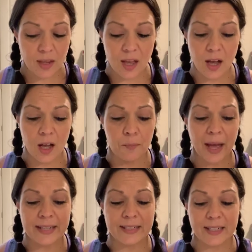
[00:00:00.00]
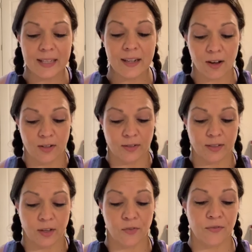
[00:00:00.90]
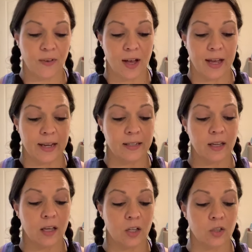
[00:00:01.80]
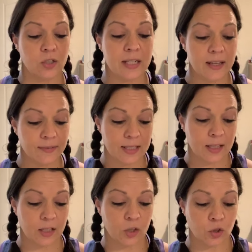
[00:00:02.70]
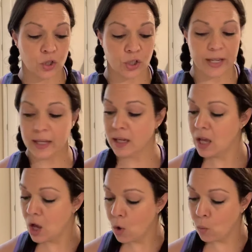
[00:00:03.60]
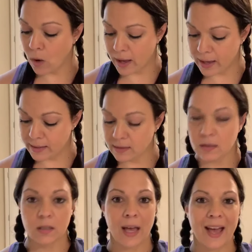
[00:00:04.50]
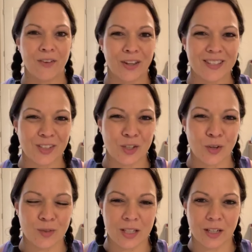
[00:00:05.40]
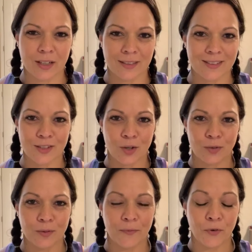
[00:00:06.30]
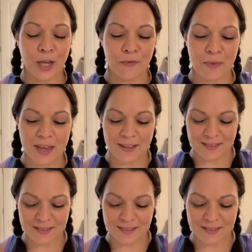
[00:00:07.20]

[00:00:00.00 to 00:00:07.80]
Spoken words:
I did also find a nifty little trick I have all these little notes here, so forgive me.